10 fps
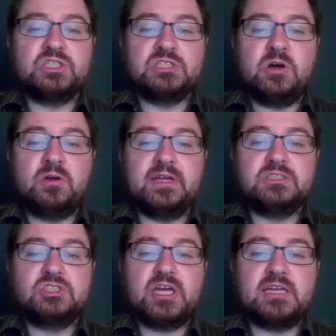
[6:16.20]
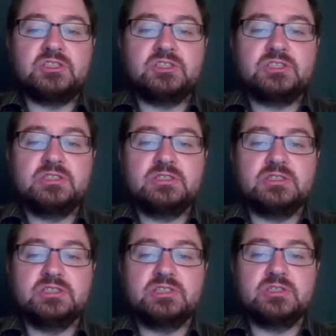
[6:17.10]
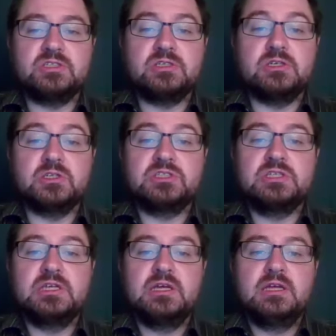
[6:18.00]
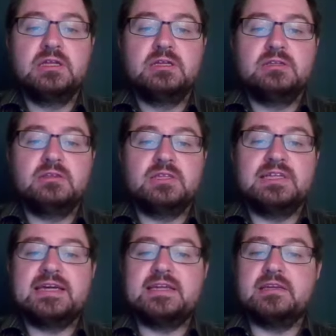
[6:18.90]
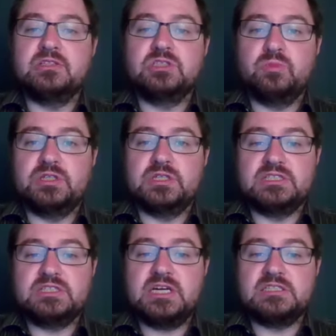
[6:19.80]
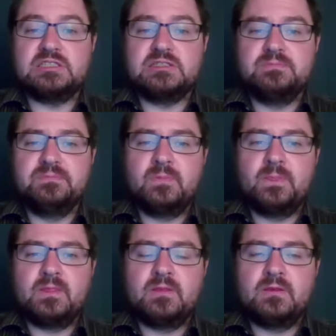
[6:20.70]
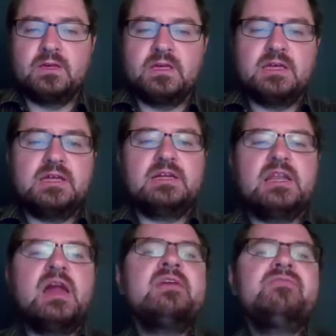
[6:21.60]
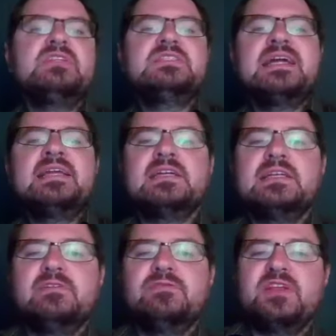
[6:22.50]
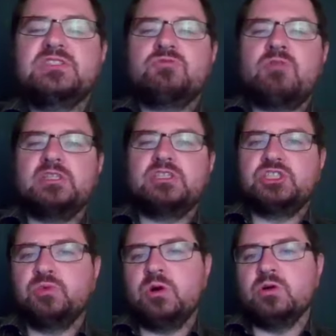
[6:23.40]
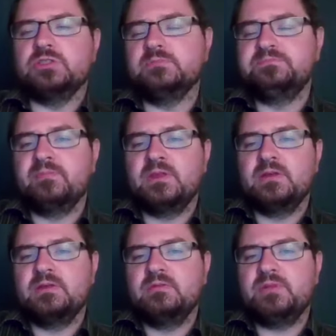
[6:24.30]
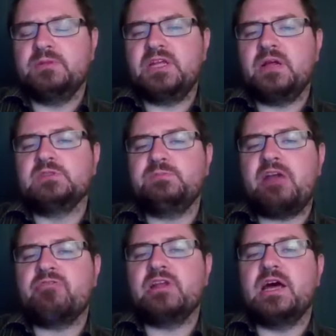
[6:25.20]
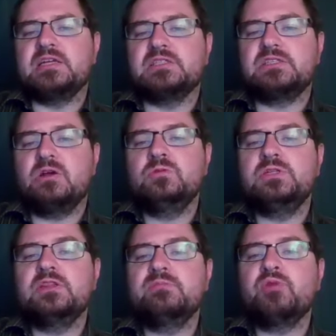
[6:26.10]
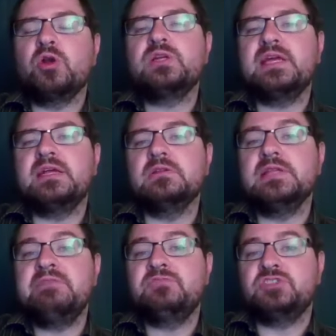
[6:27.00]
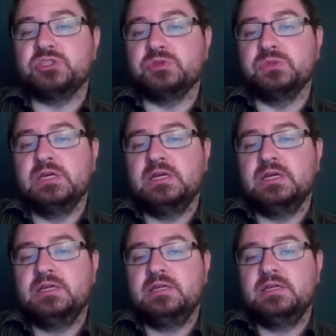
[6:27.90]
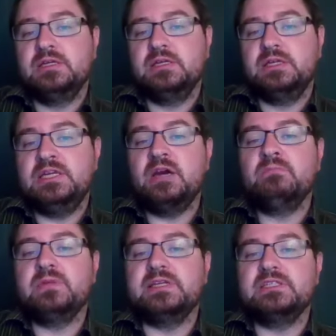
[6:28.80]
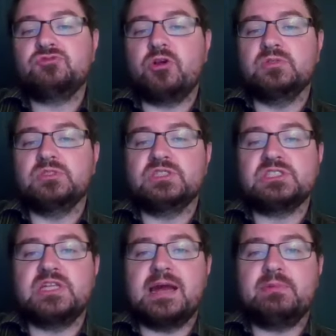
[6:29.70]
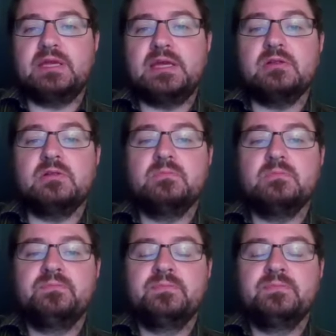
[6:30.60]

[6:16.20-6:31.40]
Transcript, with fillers: watches on, exchanged concerned looks. The lady looks on with disgust. Clive delicately fits the right shoe on, but becomes paralyzed, holding the broken heeled left shoe. He numbly strokes the snapped heel.